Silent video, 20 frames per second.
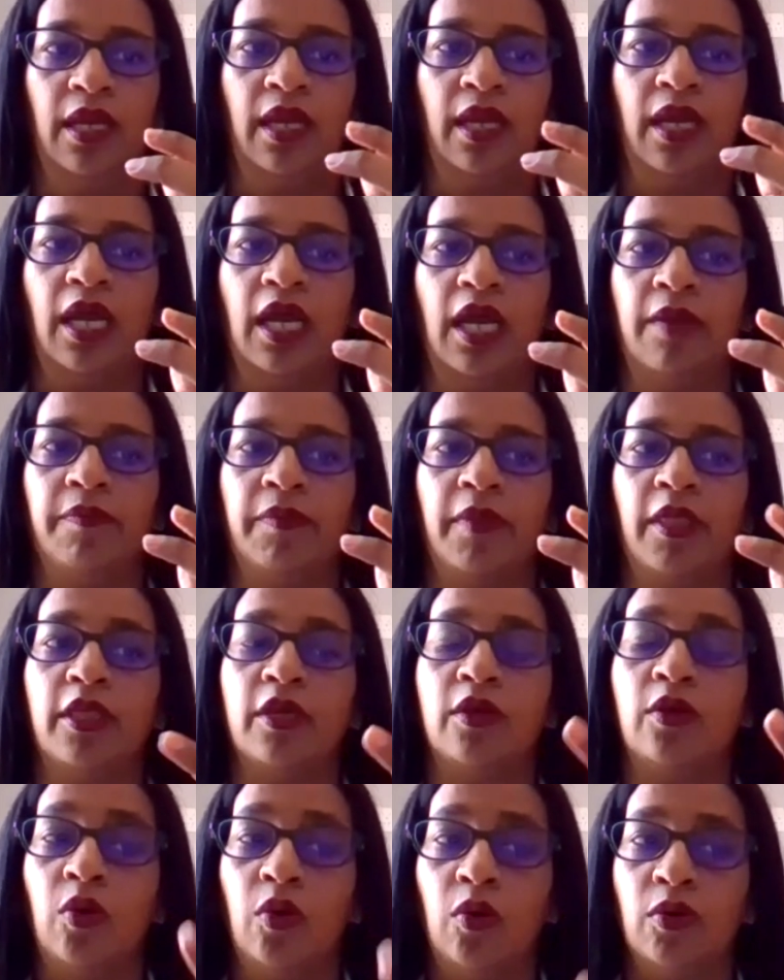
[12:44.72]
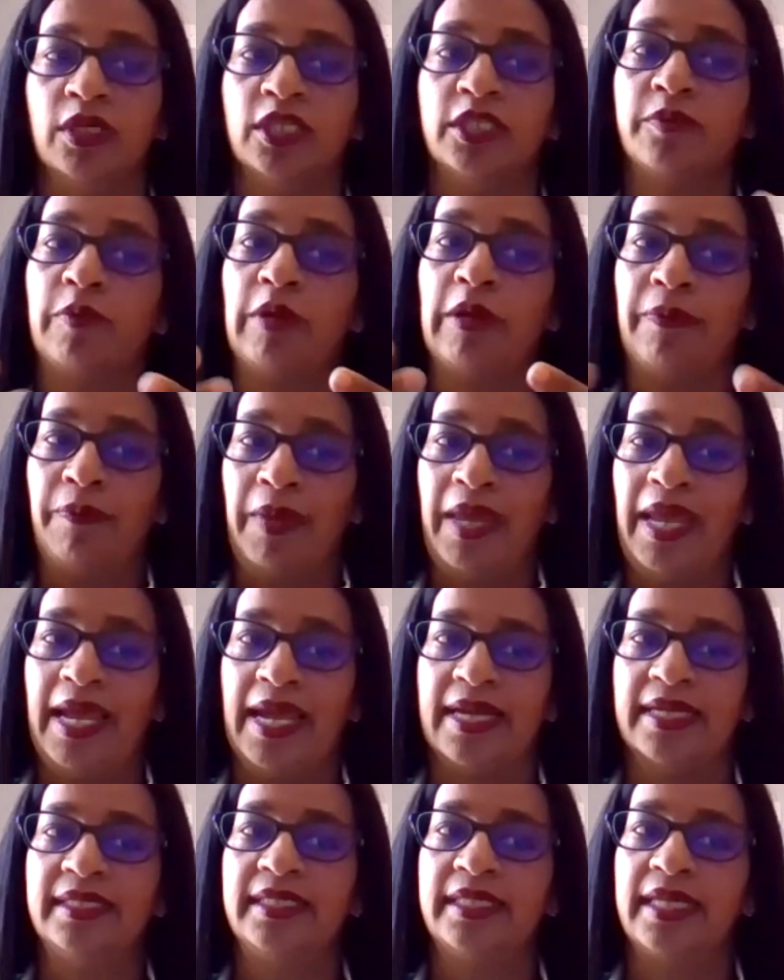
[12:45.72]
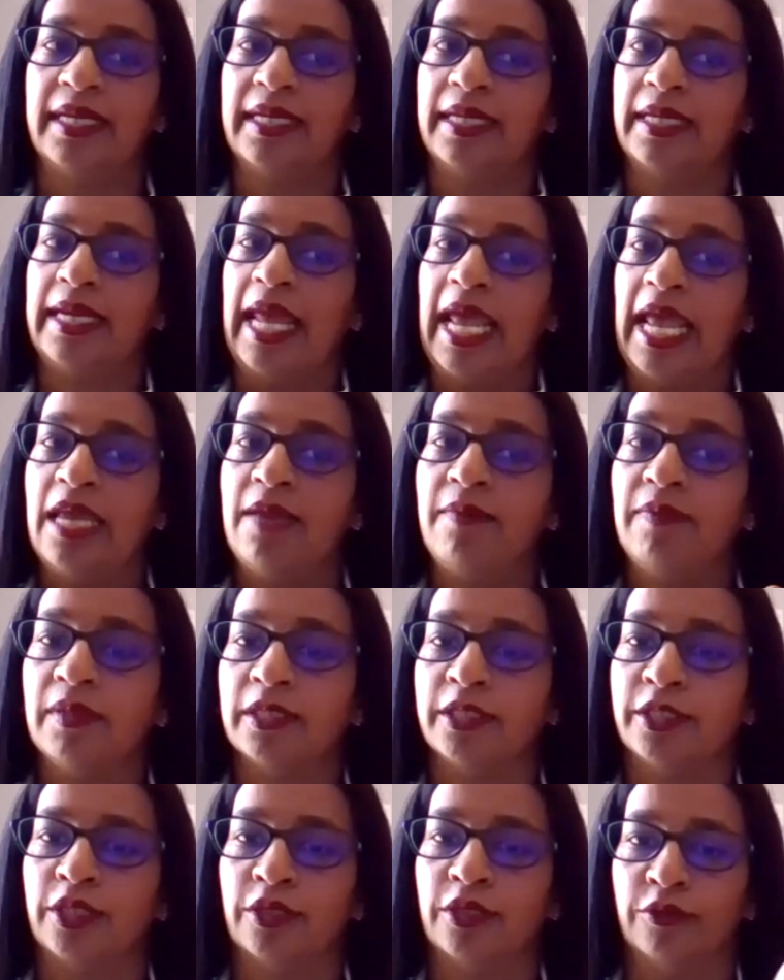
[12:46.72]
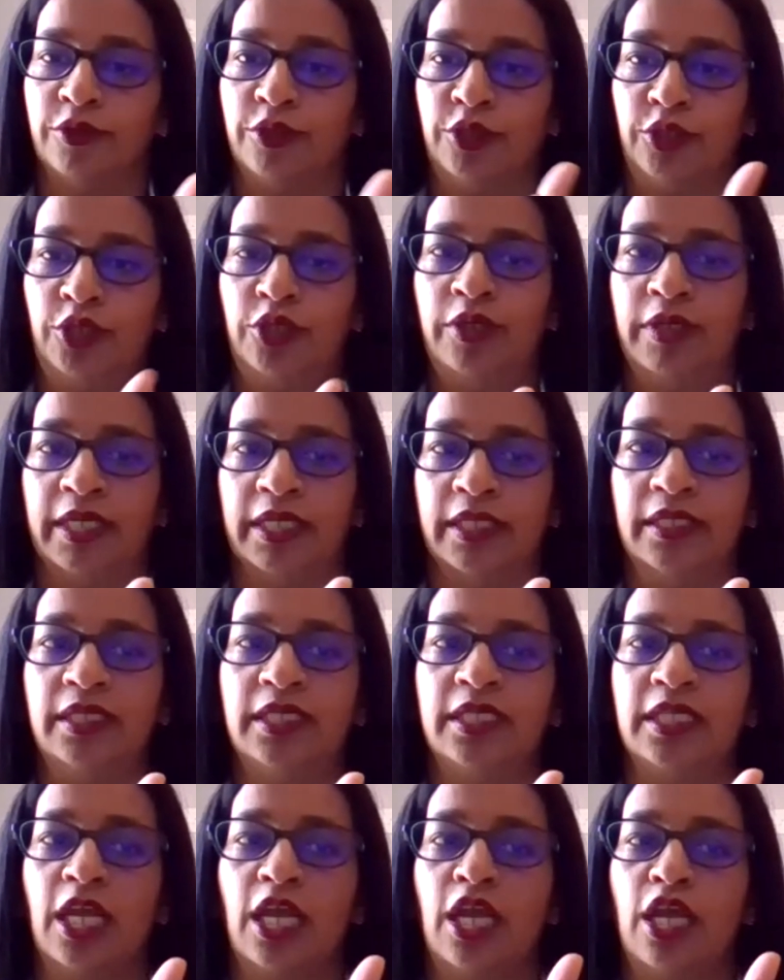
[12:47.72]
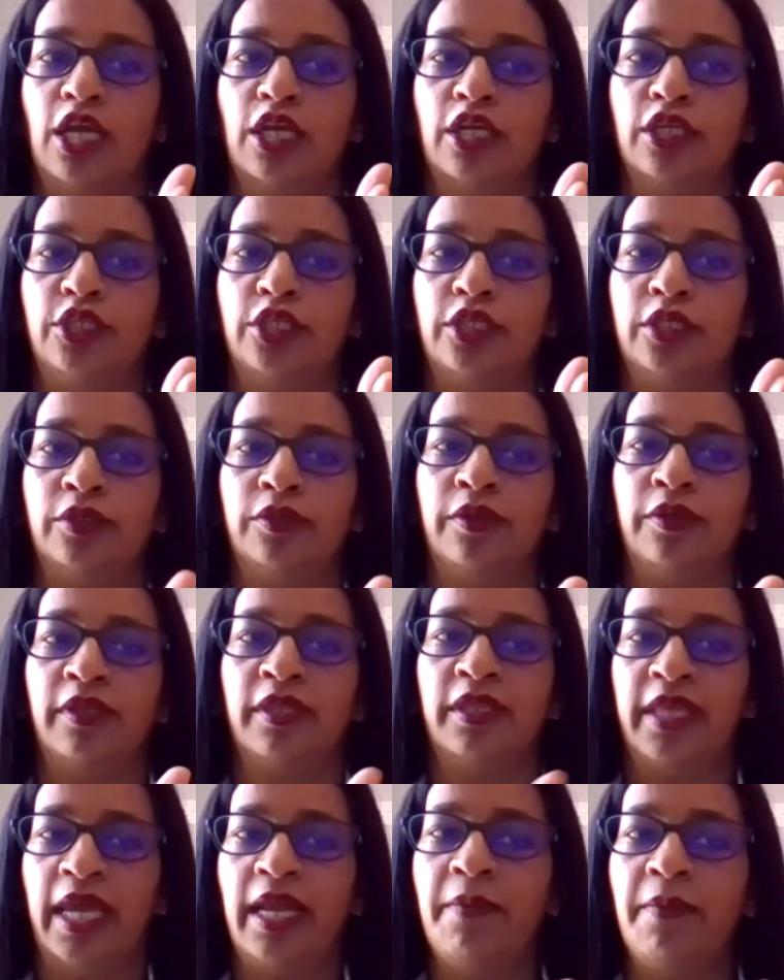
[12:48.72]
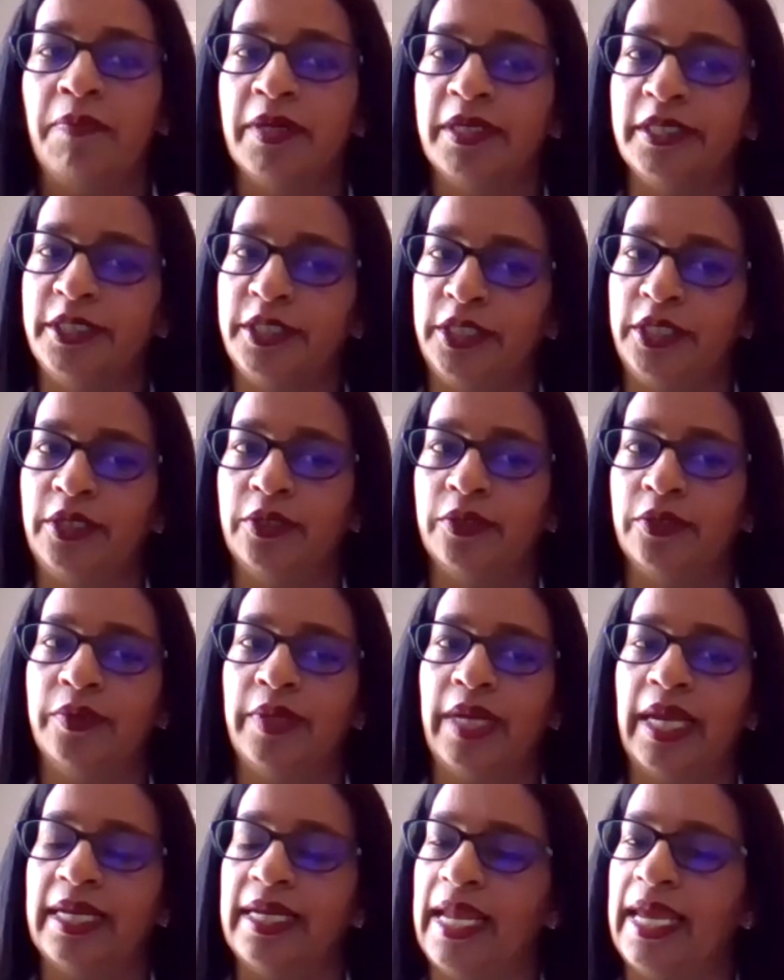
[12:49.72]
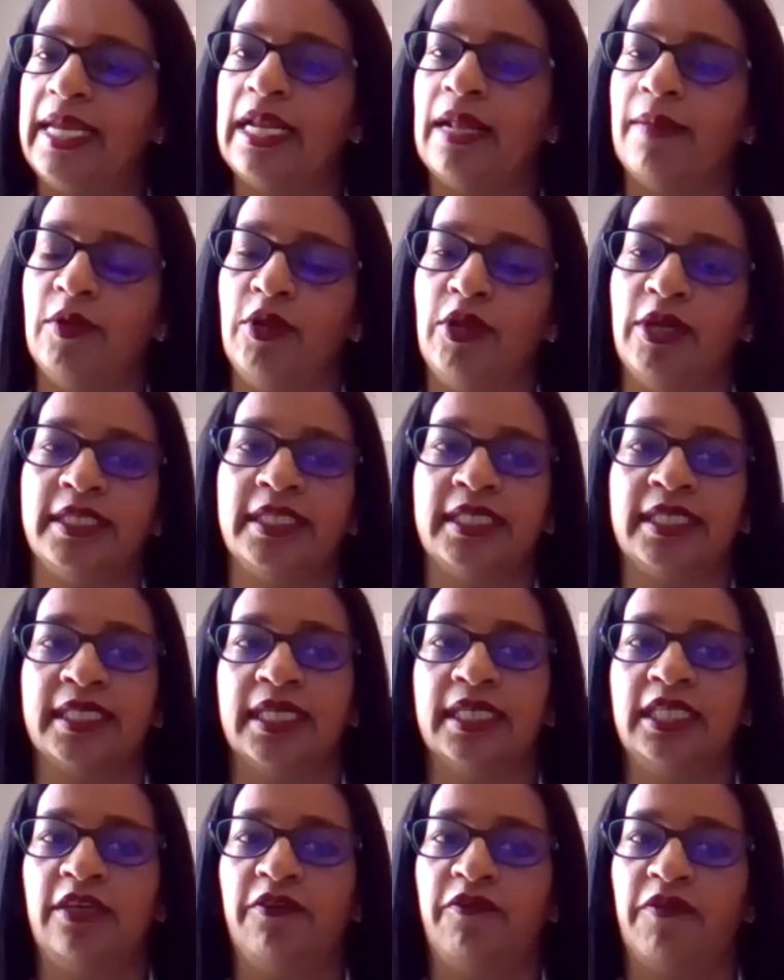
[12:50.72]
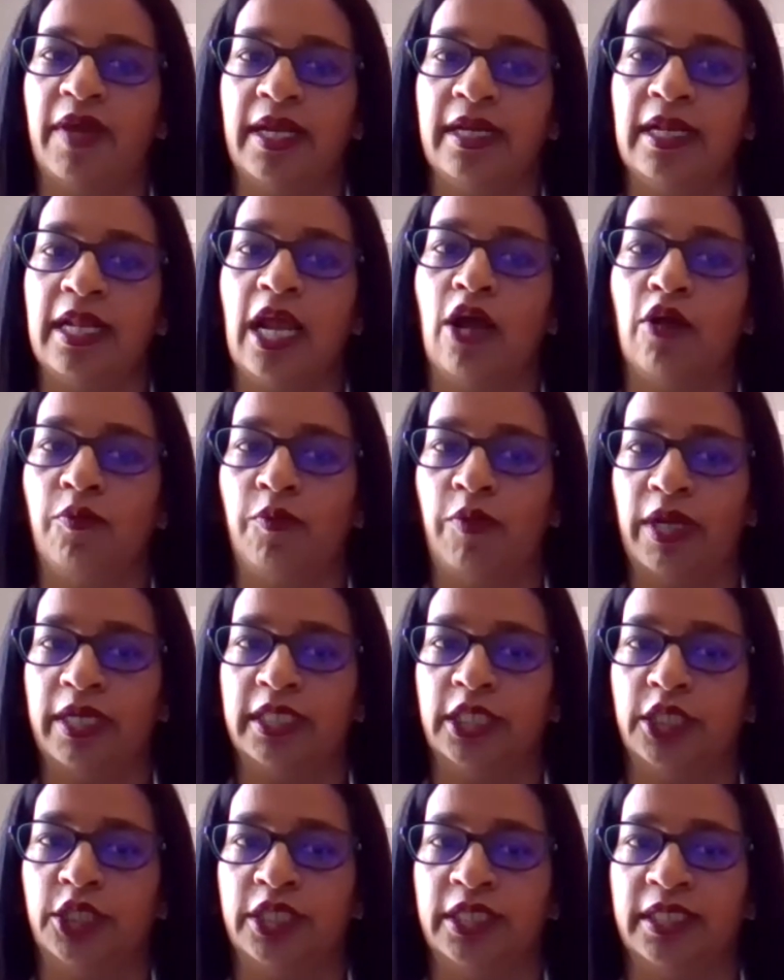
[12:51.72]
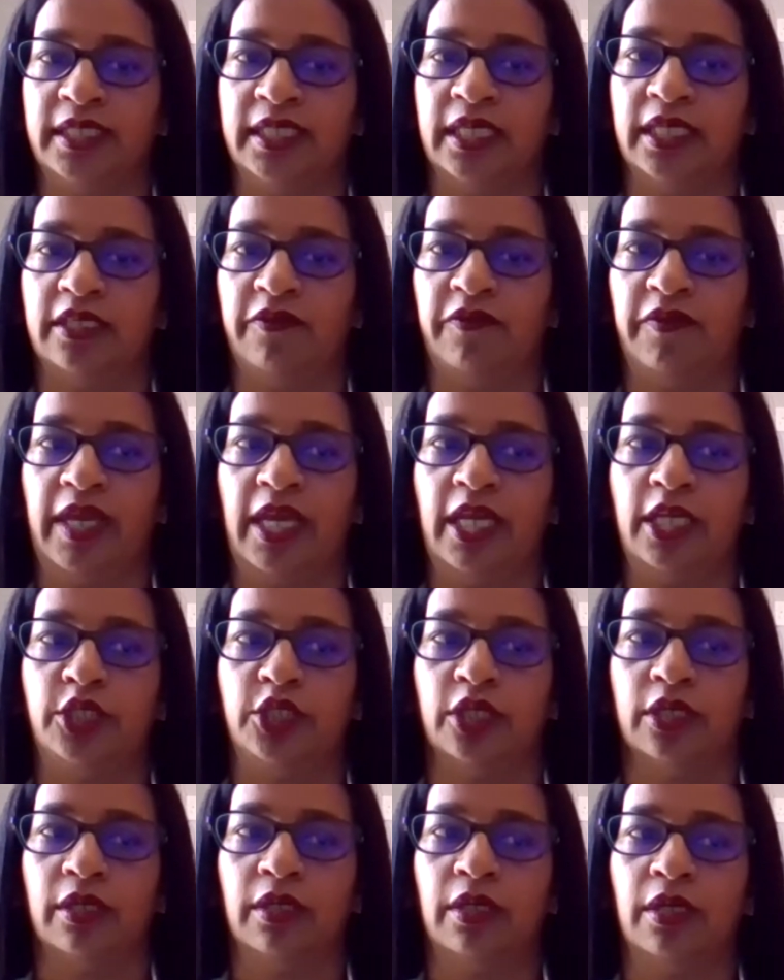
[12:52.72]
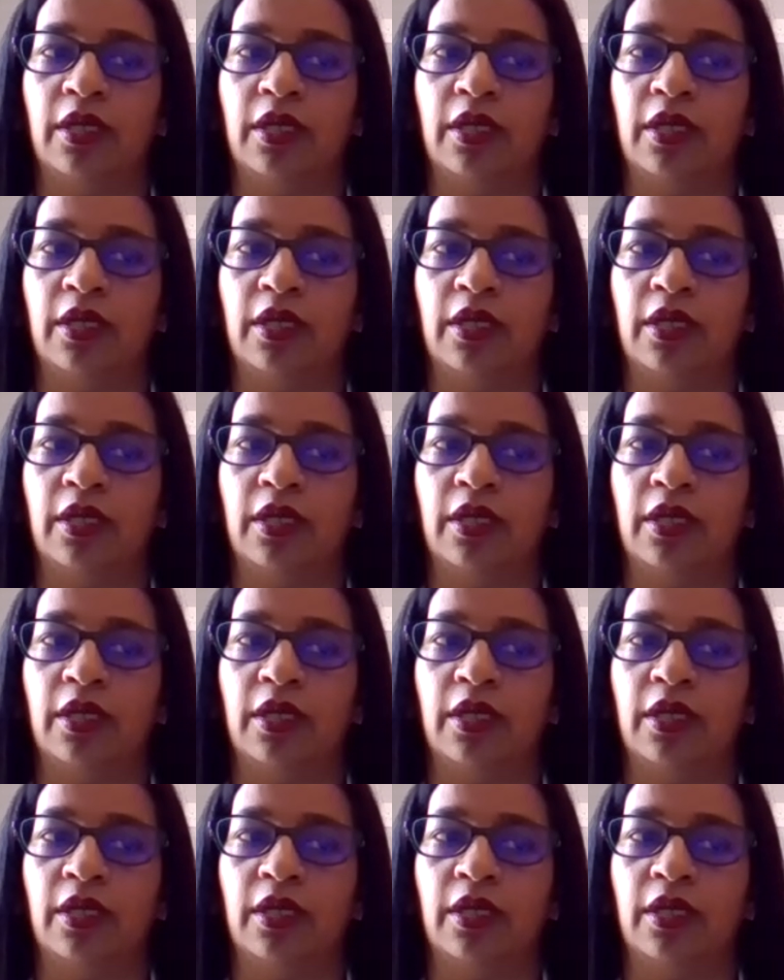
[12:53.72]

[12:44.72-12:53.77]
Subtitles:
The course prepares and enables those students to then pursue an AWS Certified Cloud Practitioner certification,